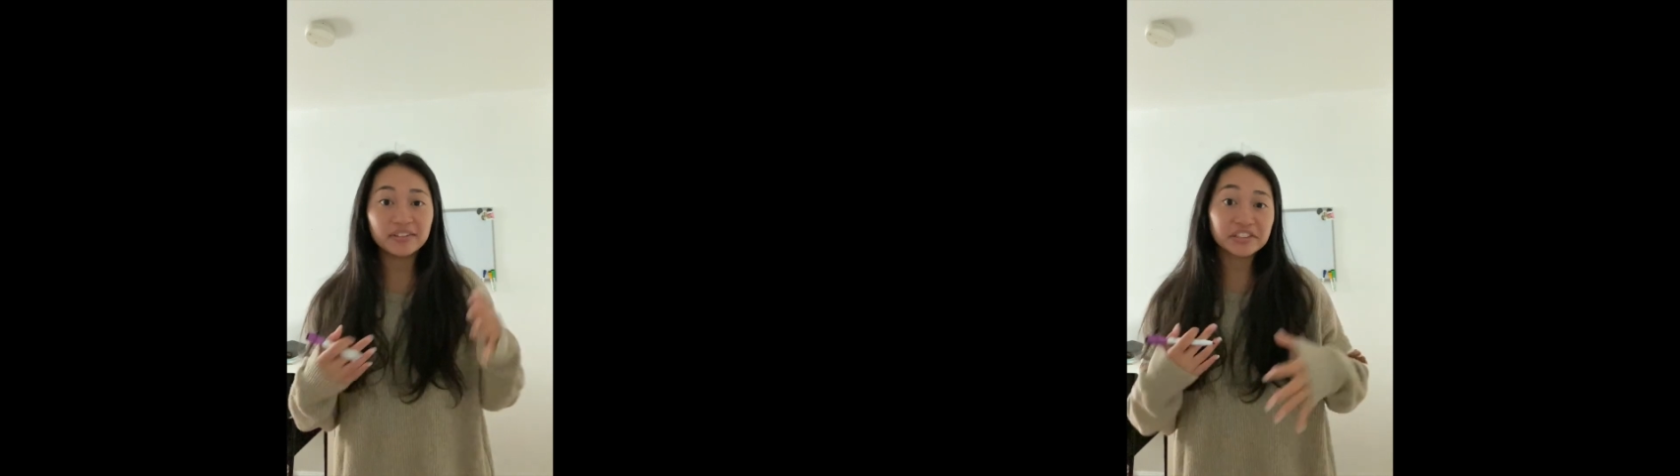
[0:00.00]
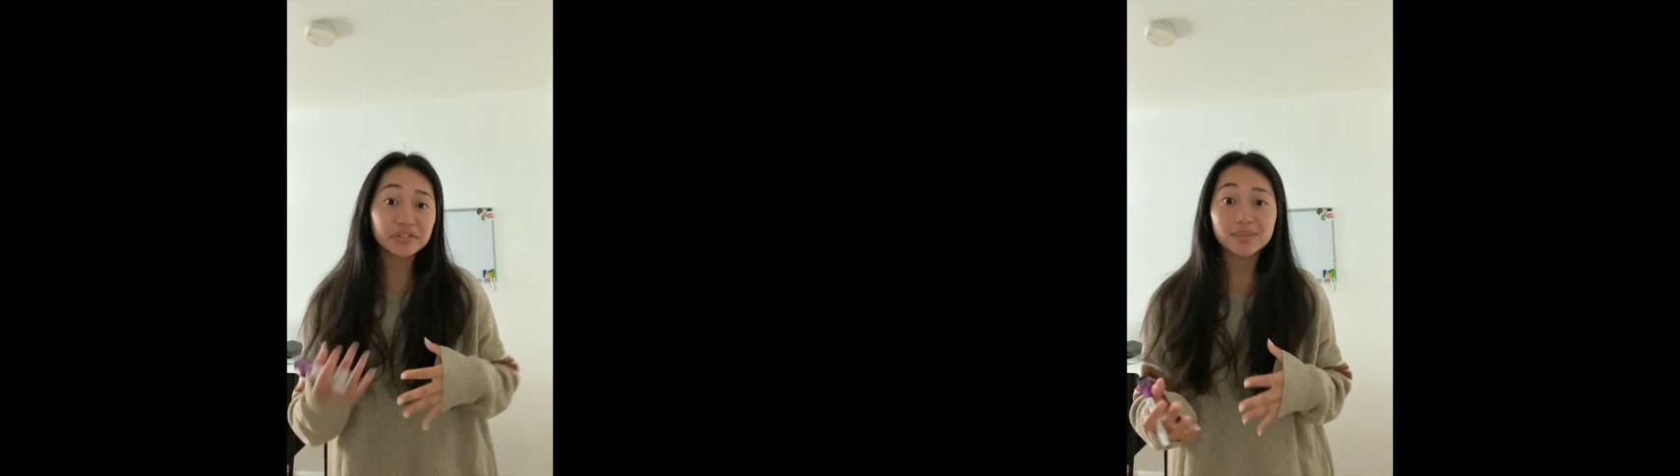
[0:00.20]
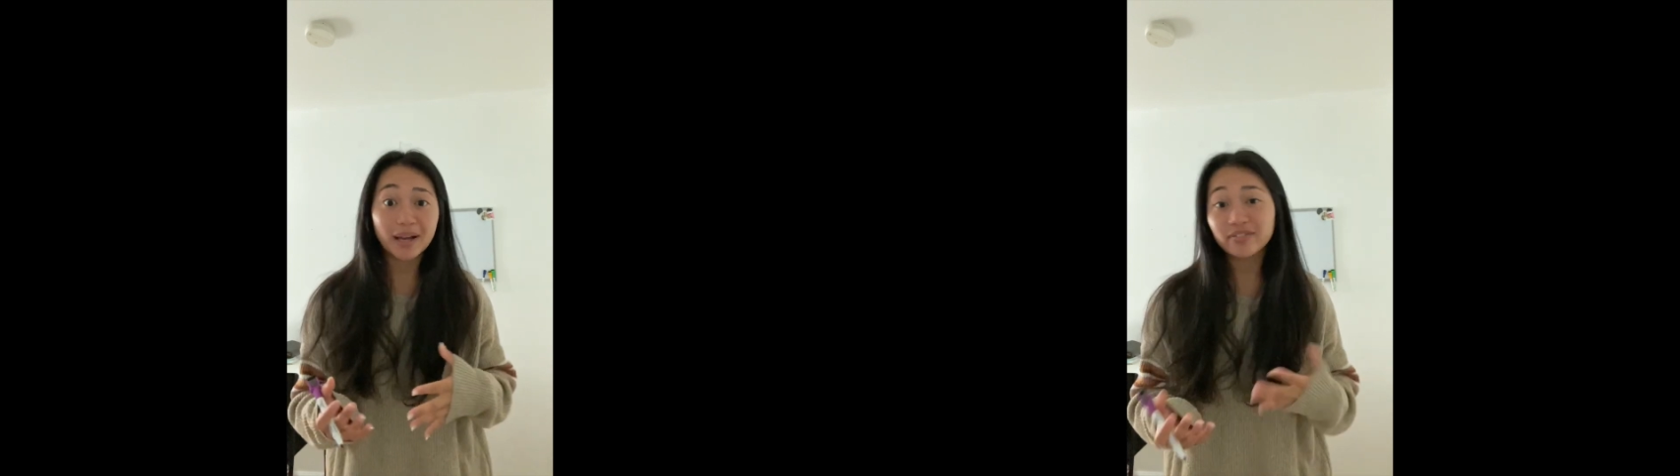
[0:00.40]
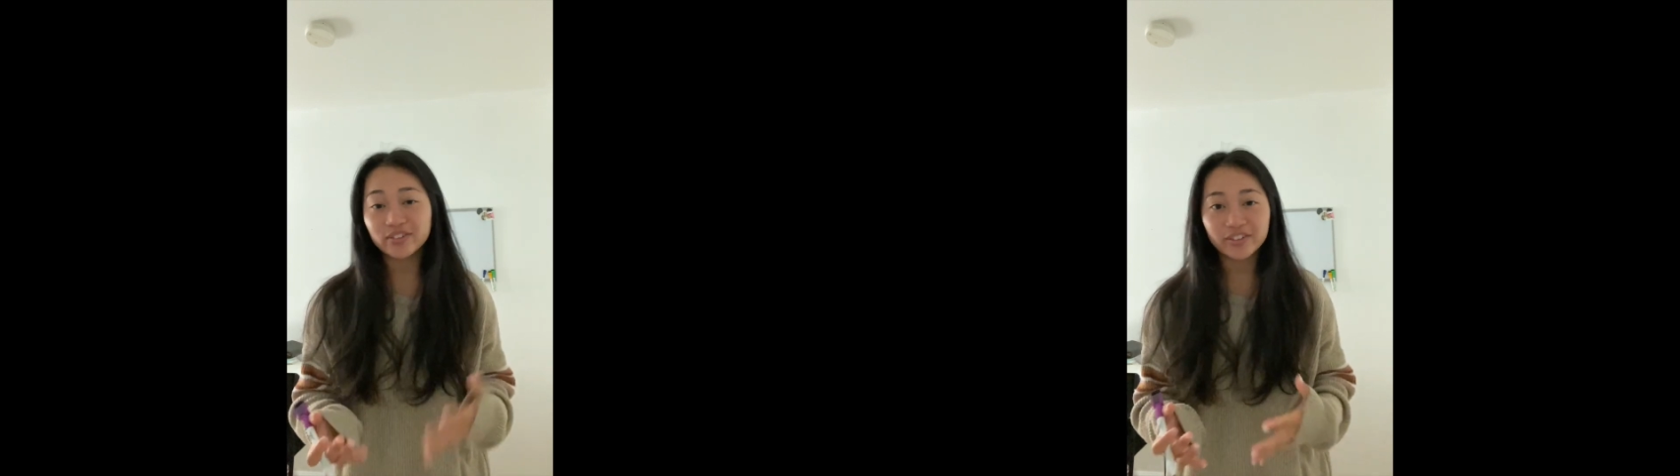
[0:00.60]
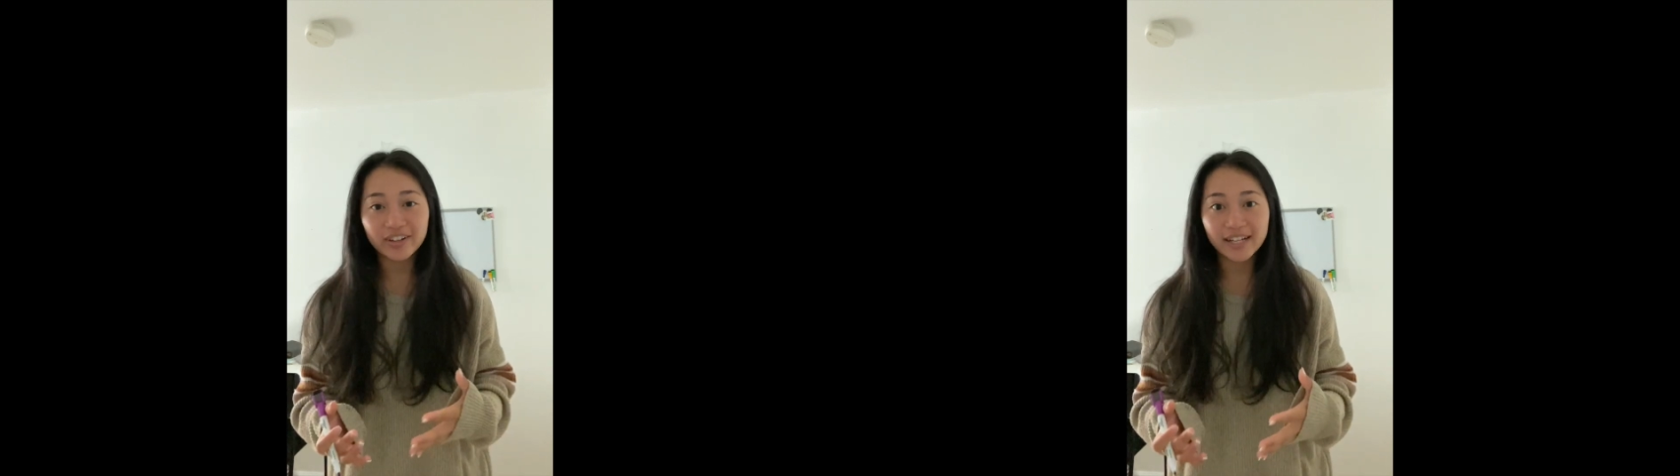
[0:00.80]

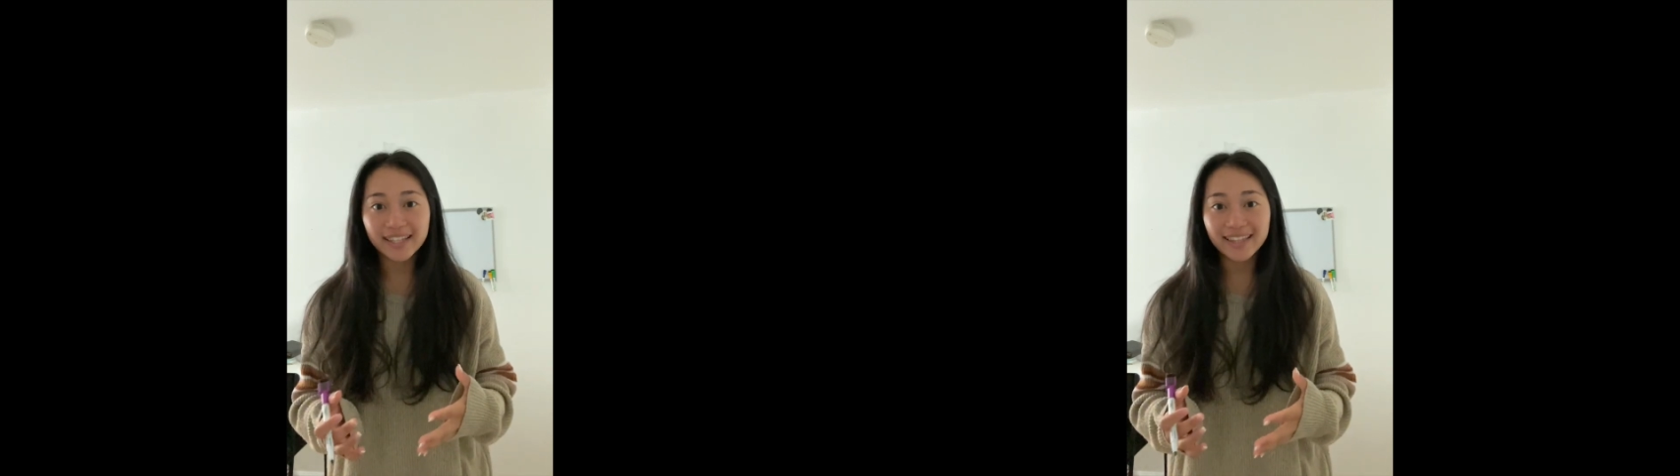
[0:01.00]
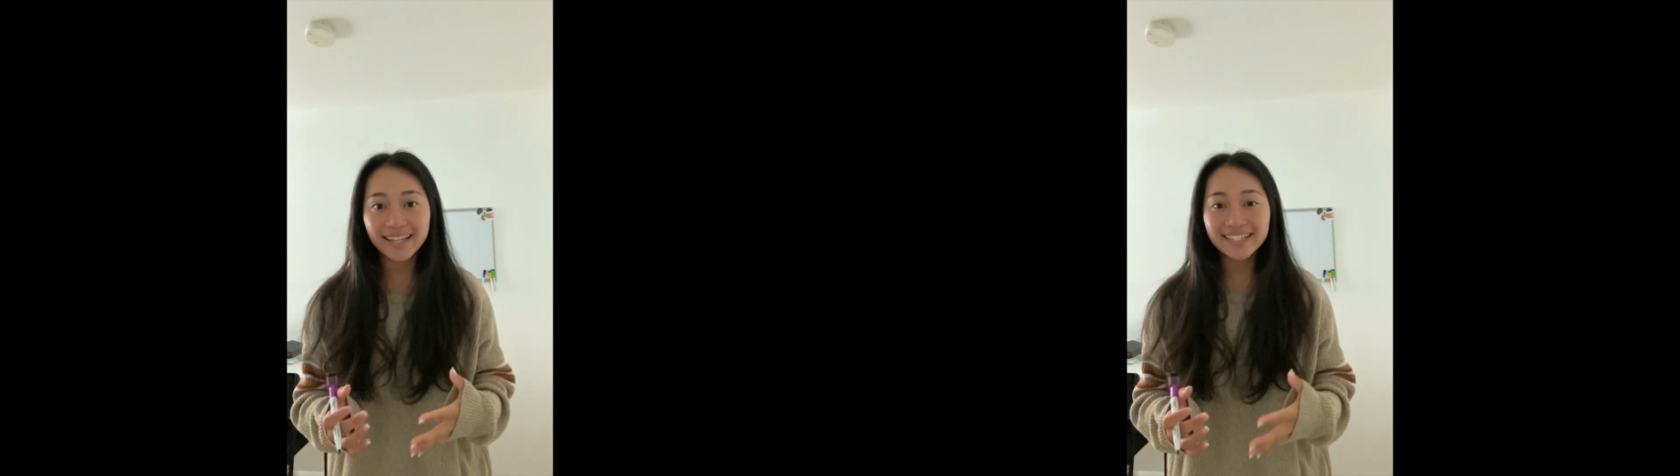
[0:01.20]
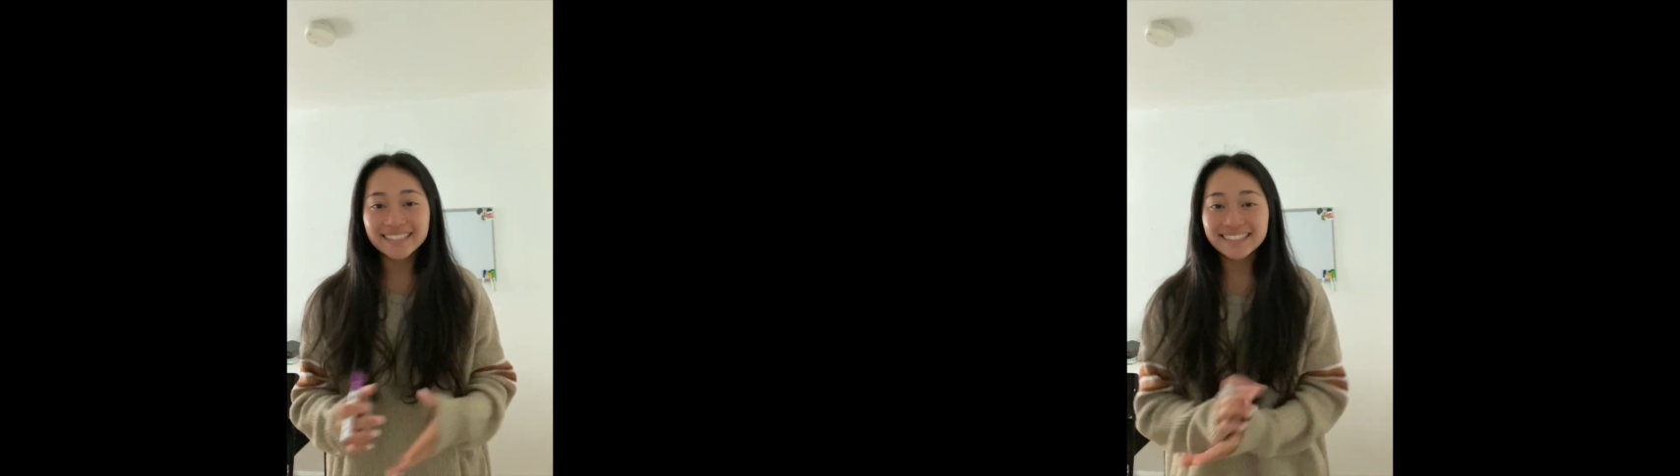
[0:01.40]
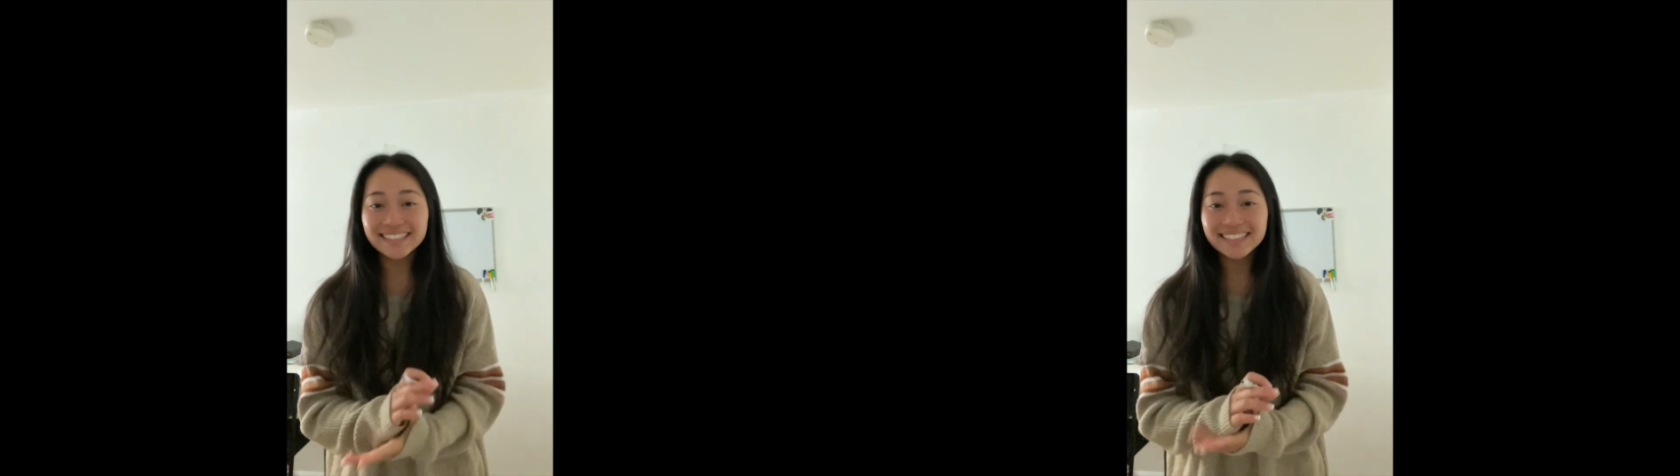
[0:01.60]
disrespectful or anything.